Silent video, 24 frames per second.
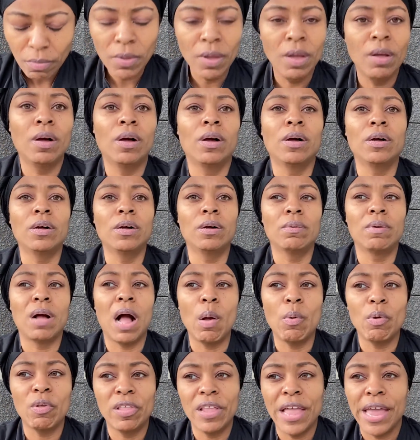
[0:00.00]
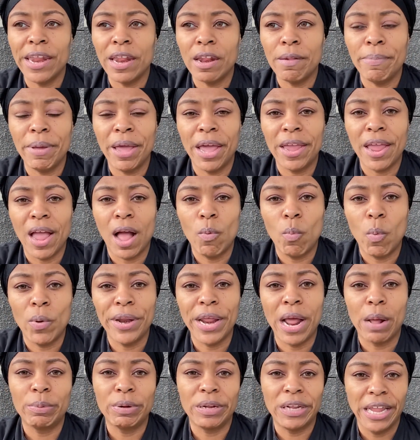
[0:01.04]
I was laying in the bed, y'all. One
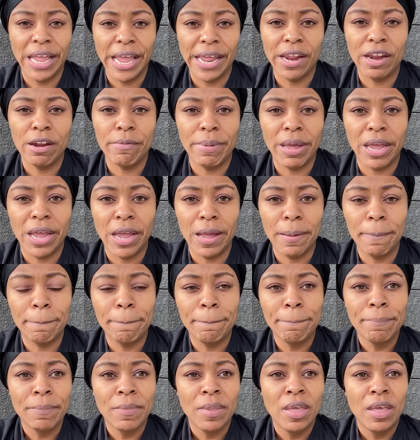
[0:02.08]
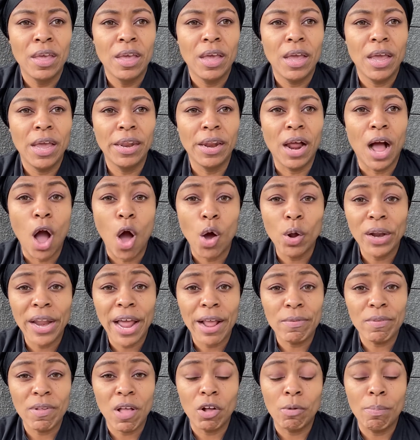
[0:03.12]
day I was laying in the bed, and all the
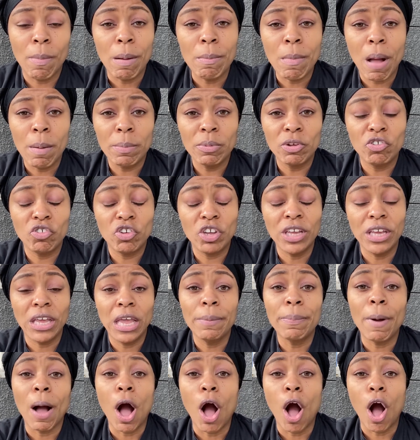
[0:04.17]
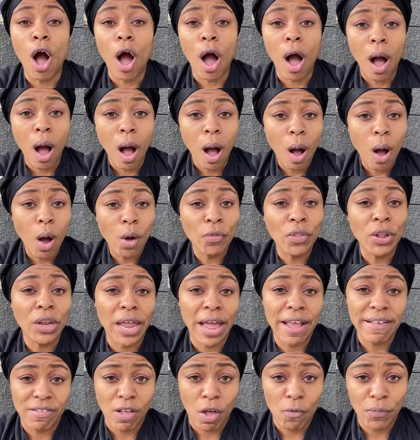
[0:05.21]
lights off. My mama, she keep all the
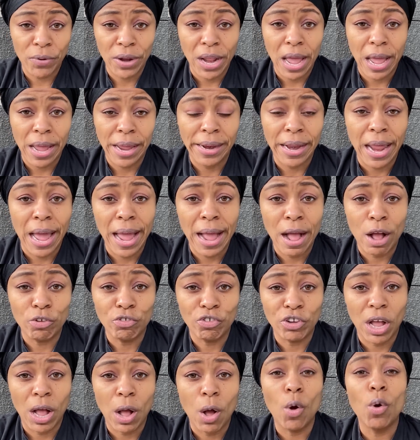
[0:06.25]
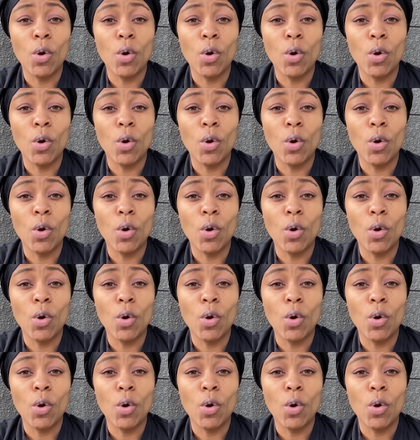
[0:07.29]
lights off in our house, y'all.